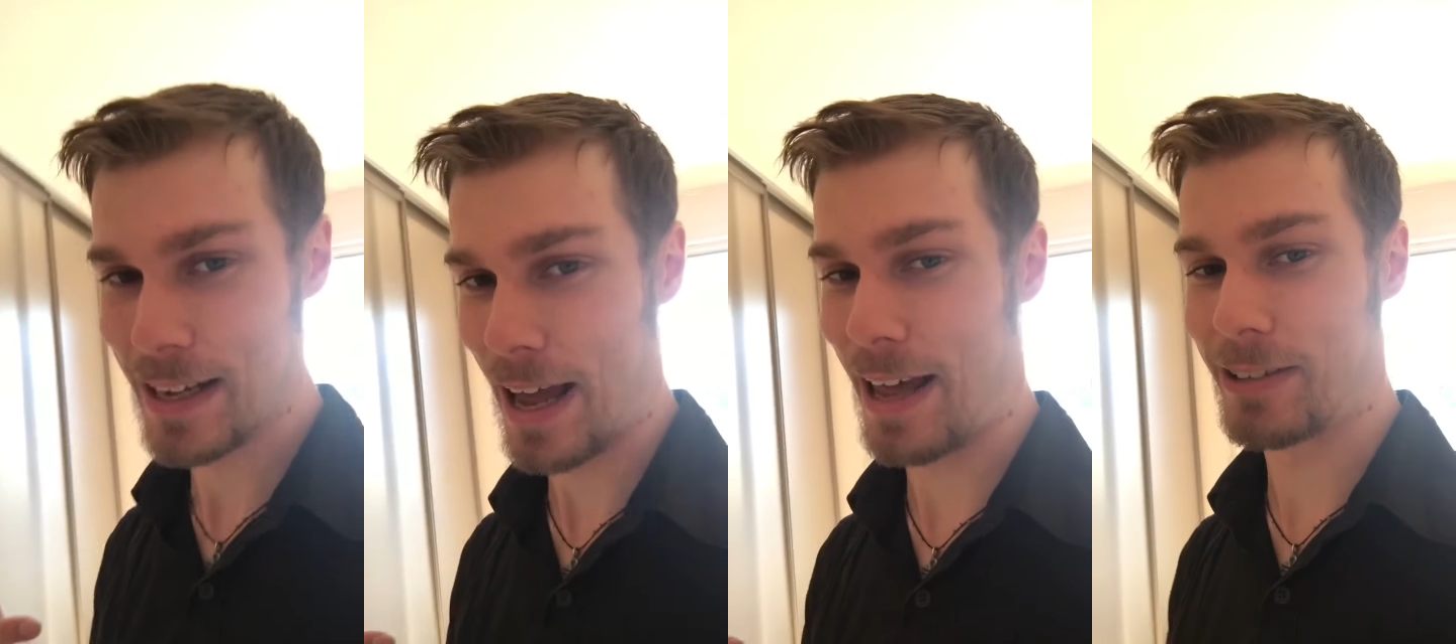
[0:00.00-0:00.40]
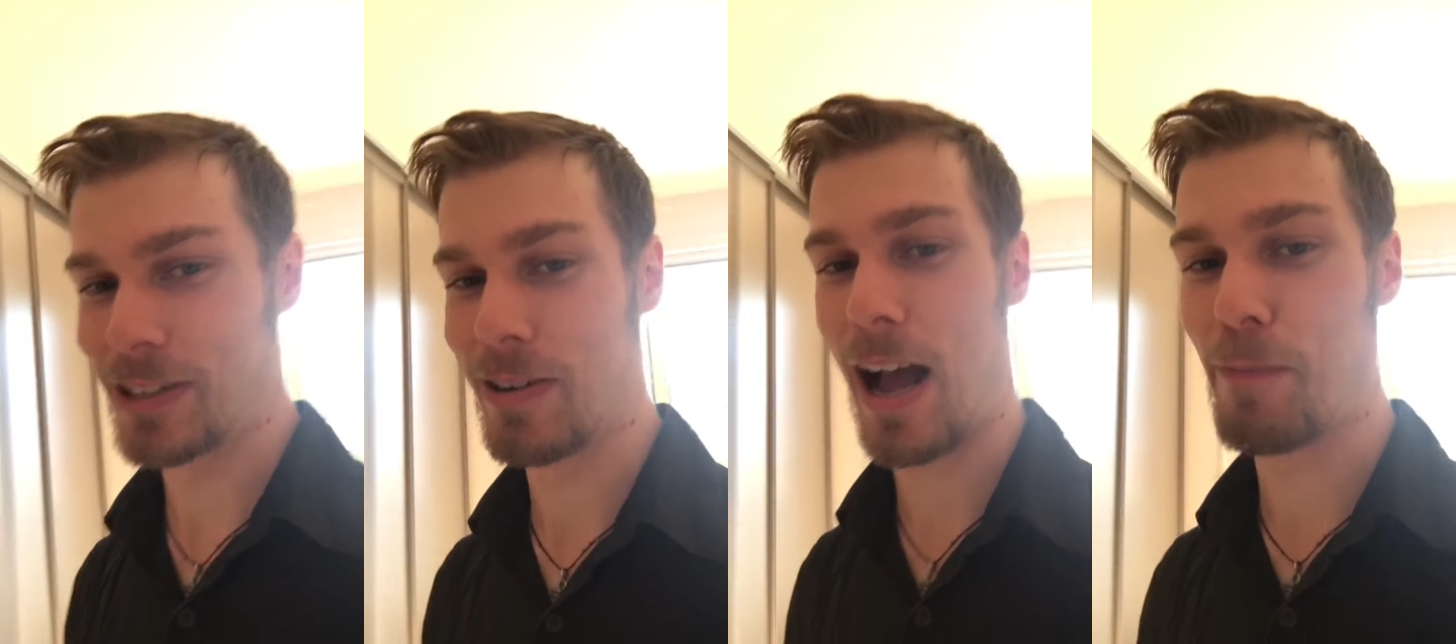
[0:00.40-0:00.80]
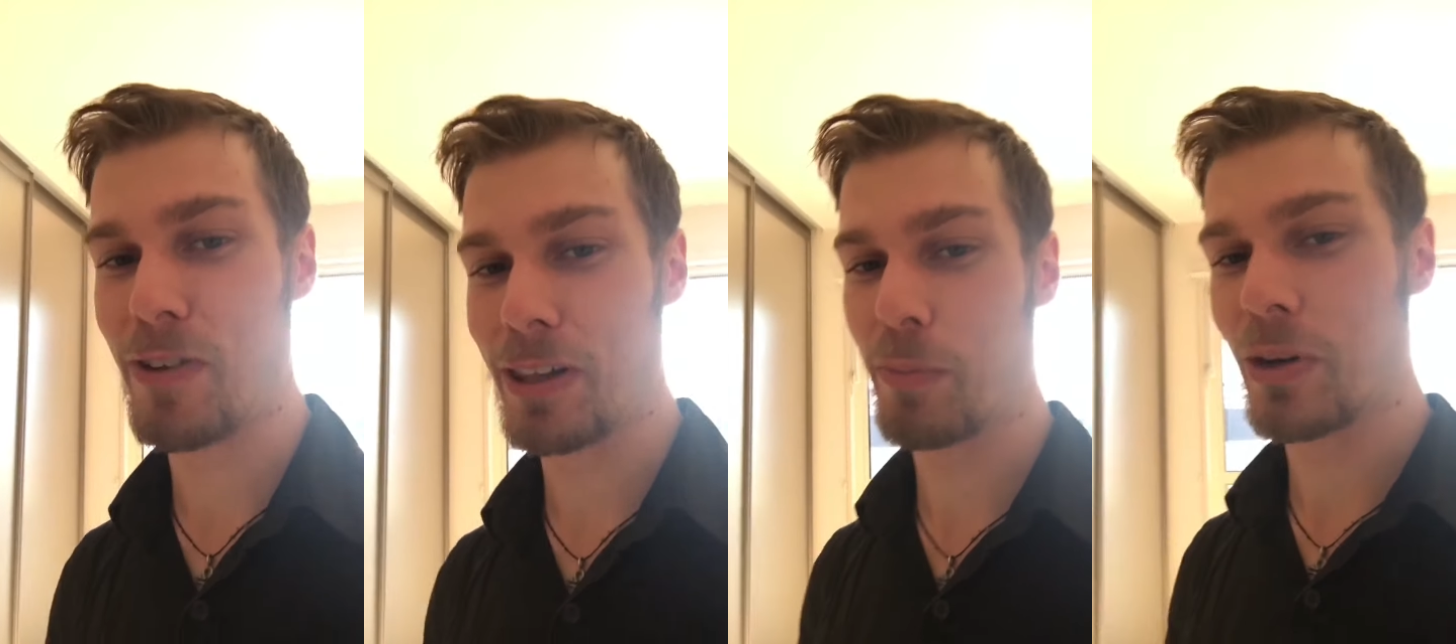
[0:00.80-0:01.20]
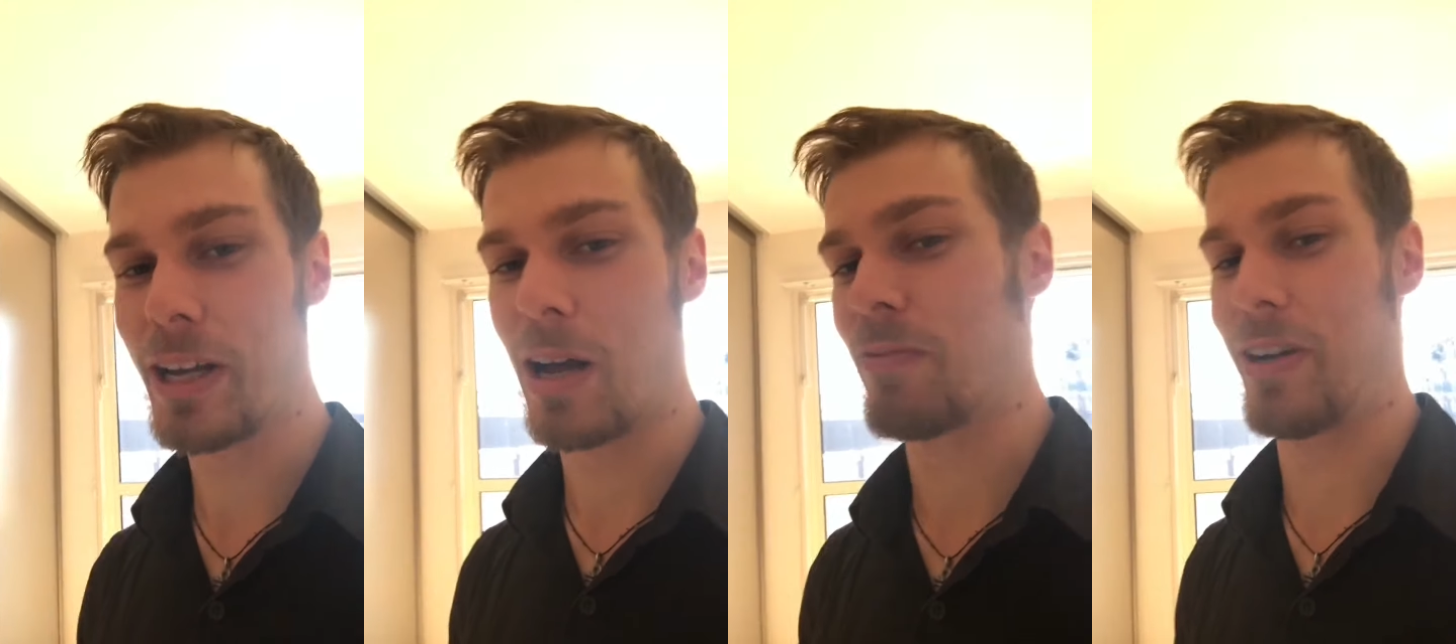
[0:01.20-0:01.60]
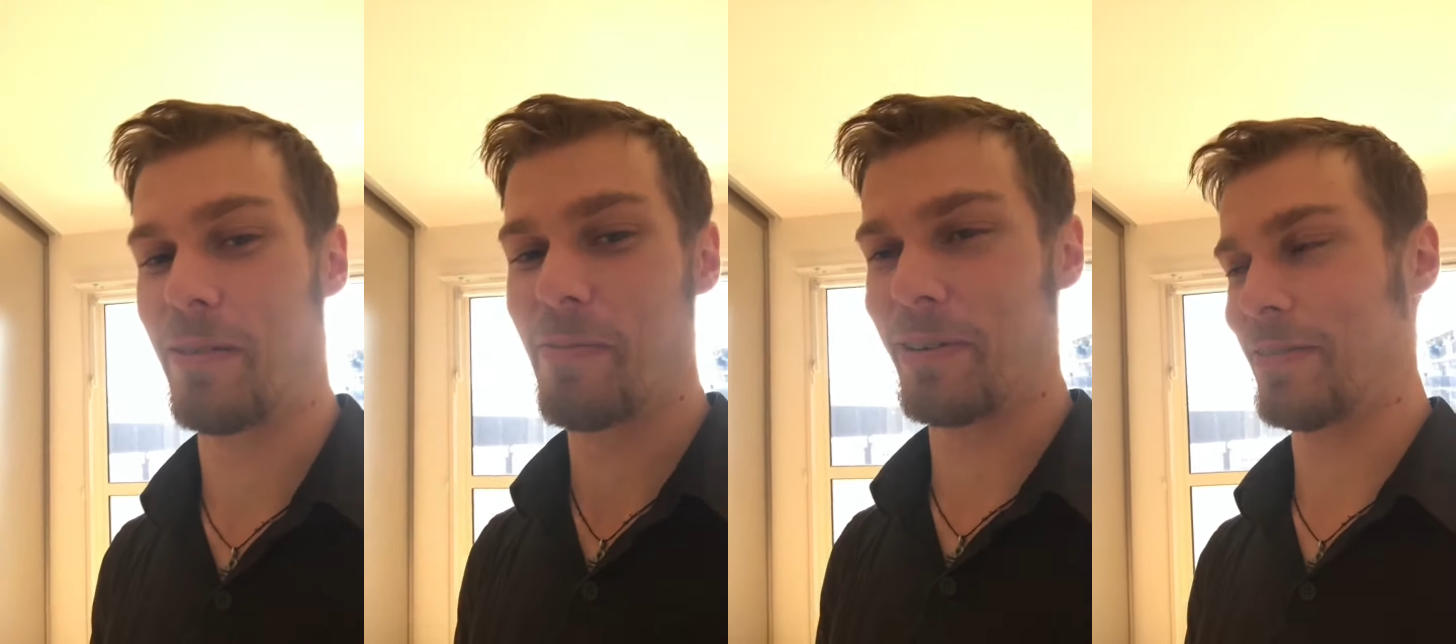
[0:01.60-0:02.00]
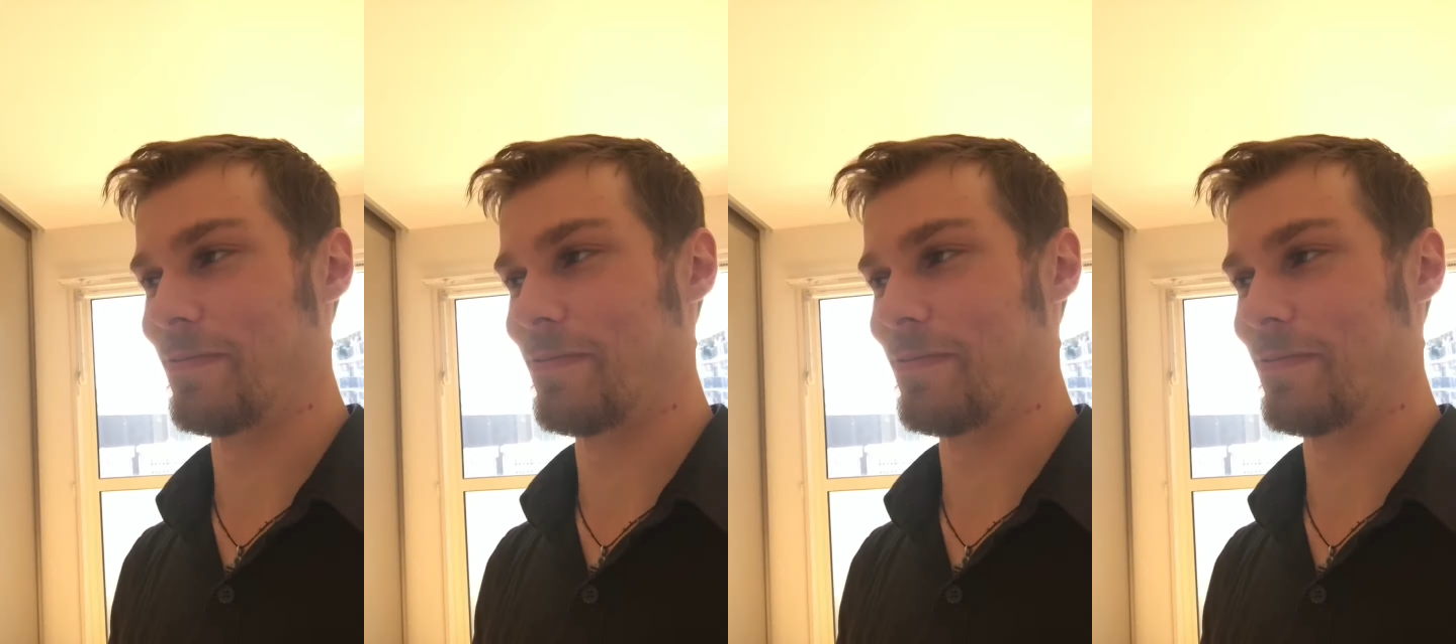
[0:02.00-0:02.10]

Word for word: I don't know. I'm feeling pretty confident, but